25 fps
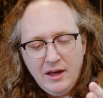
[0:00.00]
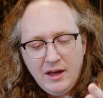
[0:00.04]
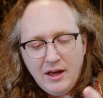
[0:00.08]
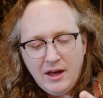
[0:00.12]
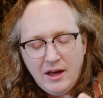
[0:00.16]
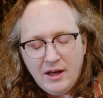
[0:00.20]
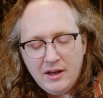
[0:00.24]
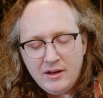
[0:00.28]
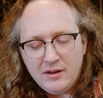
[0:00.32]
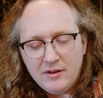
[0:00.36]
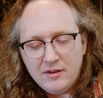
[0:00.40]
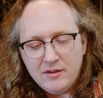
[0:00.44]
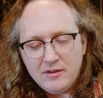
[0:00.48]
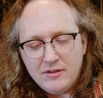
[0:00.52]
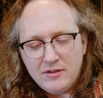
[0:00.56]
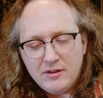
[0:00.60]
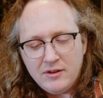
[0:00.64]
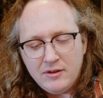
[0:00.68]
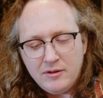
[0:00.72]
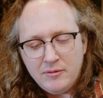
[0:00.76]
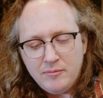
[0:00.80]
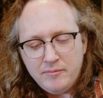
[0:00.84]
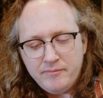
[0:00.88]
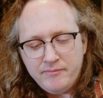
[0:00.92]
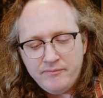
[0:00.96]
And
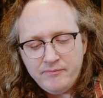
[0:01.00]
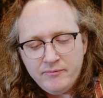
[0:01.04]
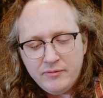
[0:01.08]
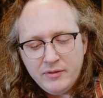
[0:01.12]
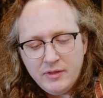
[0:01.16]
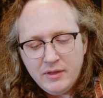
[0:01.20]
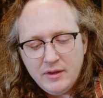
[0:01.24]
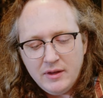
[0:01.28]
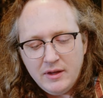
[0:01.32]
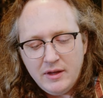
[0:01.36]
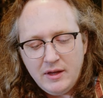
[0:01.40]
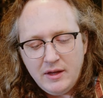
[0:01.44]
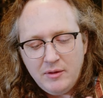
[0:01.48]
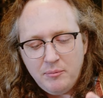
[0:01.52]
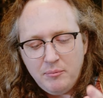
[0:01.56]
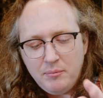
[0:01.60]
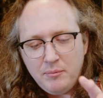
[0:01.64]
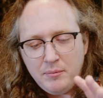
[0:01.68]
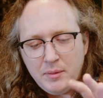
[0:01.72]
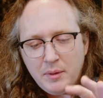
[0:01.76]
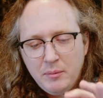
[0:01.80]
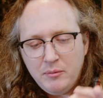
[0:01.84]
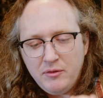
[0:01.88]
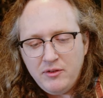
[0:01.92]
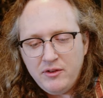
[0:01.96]
um, it
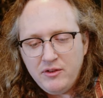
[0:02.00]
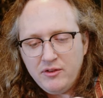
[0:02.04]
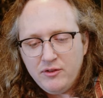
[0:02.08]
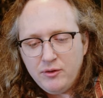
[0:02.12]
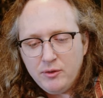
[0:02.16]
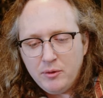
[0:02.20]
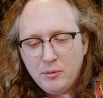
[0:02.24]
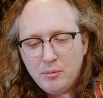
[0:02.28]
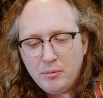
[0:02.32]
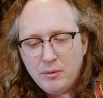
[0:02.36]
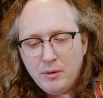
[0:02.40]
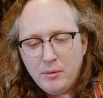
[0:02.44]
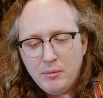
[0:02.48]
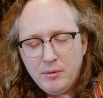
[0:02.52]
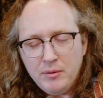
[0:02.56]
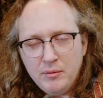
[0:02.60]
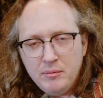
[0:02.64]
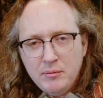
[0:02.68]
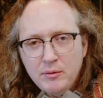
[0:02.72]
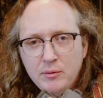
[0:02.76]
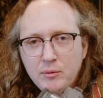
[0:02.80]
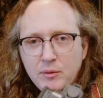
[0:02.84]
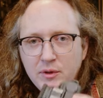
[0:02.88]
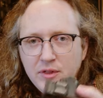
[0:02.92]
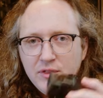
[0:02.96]
bumps into a
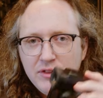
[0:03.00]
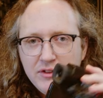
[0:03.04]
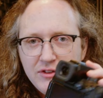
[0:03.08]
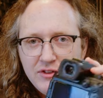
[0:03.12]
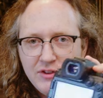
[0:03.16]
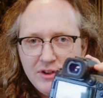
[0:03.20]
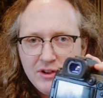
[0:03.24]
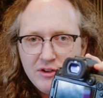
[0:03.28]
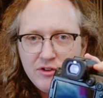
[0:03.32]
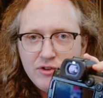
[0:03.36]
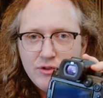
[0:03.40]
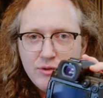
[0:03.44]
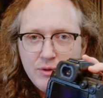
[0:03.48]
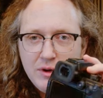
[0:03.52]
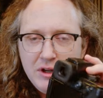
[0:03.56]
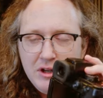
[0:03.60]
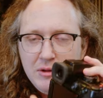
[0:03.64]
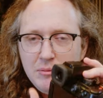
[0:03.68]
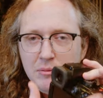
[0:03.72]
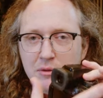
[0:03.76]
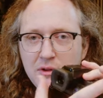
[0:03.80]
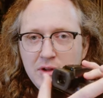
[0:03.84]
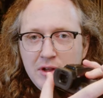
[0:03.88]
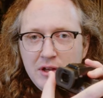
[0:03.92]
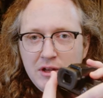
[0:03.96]
problem with the touchscreen
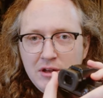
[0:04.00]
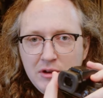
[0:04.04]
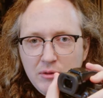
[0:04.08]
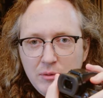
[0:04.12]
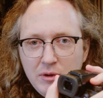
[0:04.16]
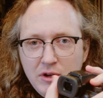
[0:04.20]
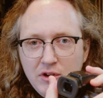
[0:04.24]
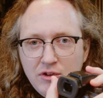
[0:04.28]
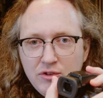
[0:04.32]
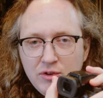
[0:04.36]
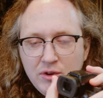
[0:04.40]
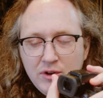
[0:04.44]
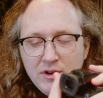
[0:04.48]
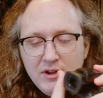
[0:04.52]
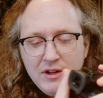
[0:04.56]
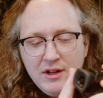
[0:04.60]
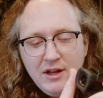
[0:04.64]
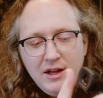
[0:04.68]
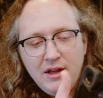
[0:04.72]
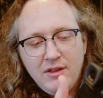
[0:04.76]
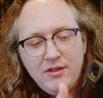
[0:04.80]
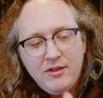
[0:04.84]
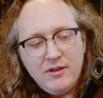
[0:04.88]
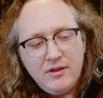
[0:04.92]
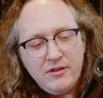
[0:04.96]
in particular when you're trying to
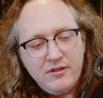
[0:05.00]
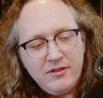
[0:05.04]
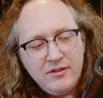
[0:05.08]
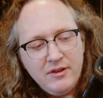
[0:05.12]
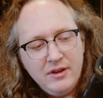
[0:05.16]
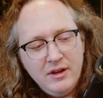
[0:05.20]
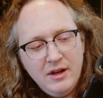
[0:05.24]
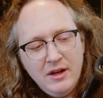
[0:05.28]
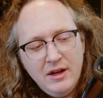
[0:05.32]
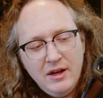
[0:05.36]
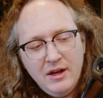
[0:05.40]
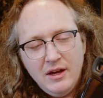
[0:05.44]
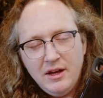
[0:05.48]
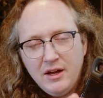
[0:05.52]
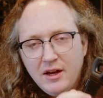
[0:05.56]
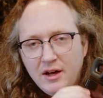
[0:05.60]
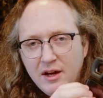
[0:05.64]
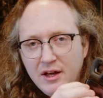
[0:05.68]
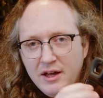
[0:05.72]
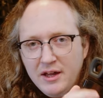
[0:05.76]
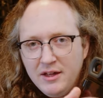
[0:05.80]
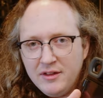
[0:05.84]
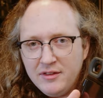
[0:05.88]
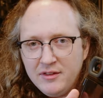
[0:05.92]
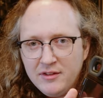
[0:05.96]
hit this. I
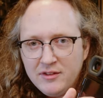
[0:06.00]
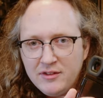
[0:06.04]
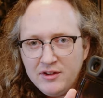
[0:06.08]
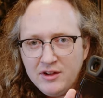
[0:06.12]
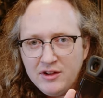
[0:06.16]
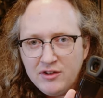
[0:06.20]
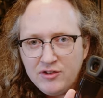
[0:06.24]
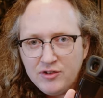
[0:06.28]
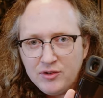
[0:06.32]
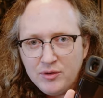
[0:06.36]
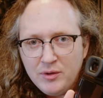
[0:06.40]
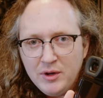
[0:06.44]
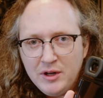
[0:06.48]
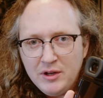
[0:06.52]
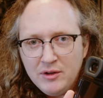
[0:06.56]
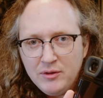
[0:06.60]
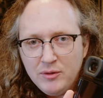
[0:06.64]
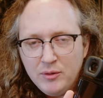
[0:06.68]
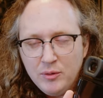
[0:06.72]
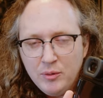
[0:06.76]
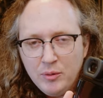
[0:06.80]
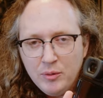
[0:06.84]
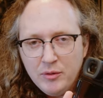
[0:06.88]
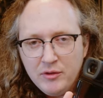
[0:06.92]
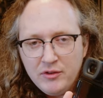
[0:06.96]
hit the touchscreen
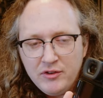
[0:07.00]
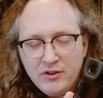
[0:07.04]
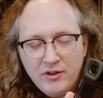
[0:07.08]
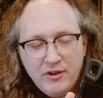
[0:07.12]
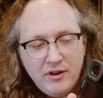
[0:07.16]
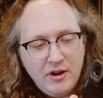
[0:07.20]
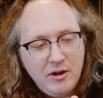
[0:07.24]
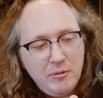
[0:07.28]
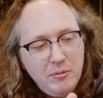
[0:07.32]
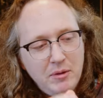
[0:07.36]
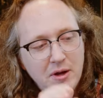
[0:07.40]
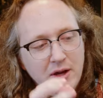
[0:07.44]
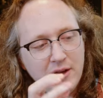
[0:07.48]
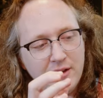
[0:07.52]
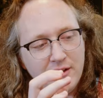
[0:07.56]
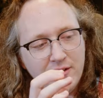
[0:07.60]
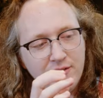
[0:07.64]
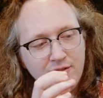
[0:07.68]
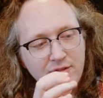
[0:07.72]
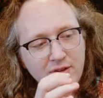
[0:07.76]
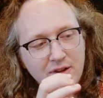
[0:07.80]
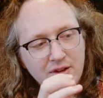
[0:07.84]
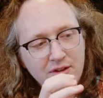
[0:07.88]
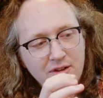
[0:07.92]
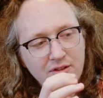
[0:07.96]
all the time, and I
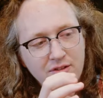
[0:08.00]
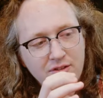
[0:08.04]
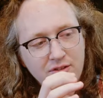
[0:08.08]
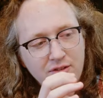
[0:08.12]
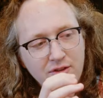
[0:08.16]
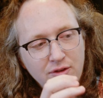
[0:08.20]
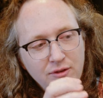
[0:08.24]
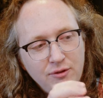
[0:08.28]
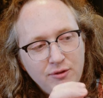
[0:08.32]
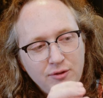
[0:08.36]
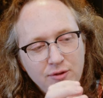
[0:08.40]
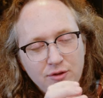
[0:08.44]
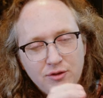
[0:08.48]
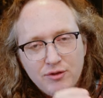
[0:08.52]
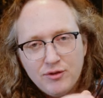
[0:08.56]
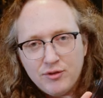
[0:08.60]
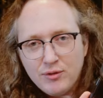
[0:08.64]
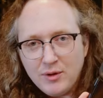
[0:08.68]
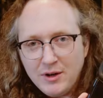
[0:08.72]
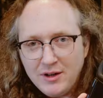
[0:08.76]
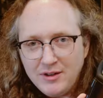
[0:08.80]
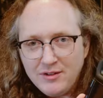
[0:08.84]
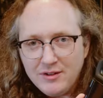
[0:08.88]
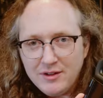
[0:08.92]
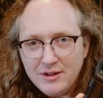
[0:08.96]
found it so
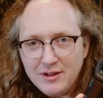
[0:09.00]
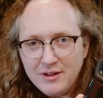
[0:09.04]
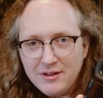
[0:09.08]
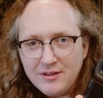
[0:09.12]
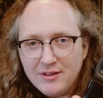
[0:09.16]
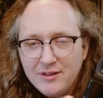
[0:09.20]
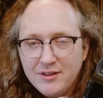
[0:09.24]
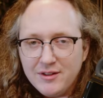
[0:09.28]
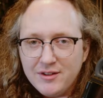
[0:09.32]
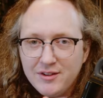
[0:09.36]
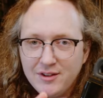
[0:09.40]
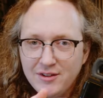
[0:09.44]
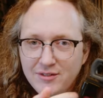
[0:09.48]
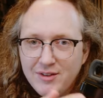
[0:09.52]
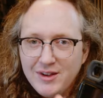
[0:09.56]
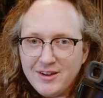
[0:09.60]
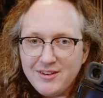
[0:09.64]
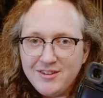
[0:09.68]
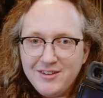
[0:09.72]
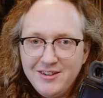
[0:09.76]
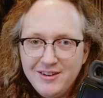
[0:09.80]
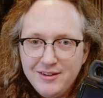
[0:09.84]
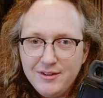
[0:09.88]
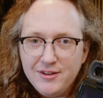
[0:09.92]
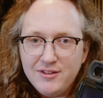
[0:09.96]
frustrating that I've
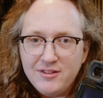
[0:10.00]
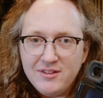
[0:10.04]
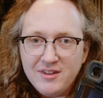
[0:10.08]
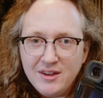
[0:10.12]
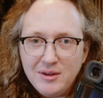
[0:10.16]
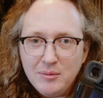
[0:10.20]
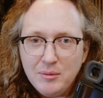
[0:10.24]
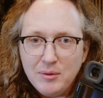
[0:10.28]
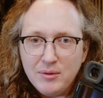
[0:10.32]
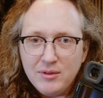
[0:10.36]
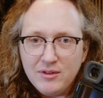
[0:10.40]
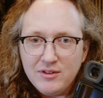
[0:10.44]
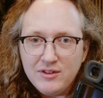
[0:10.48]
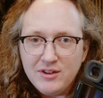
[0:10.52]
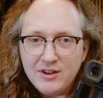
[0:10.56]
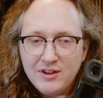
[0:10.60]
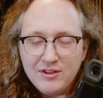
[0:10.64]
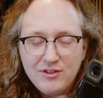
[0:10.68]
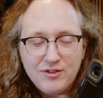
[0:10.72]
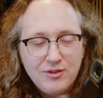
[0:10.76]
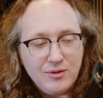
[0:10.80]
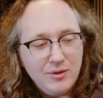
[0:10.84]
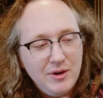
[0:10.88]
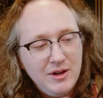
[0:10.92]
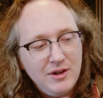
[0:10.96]
actually disabled the
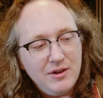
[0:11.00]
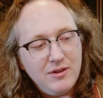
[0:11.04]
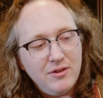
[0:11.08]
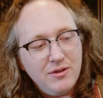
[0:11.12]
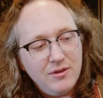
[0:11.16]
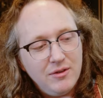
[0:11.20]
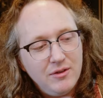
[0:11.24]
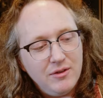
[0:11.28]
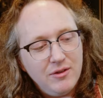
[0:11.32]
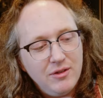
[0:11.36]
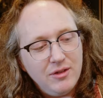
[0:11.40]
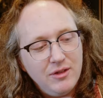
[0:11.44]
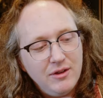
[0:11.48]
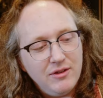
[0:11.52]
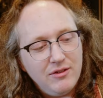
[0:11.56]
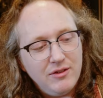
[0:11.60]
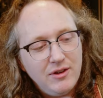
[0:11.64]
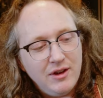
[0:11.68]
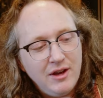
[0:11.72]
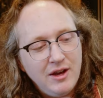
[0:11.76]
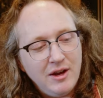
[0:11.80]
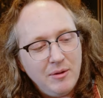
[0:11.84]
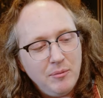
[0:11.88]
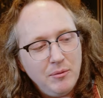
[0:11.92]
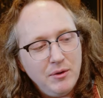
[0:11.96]
touchscreen on this
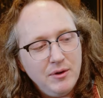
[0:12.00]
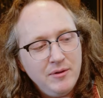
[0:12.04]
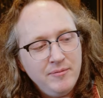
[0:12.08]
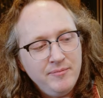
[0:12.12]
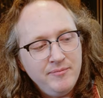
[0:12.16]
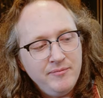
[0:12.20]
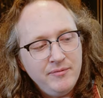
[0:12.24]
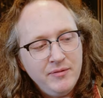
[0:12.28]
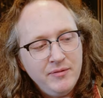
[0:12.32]
camera,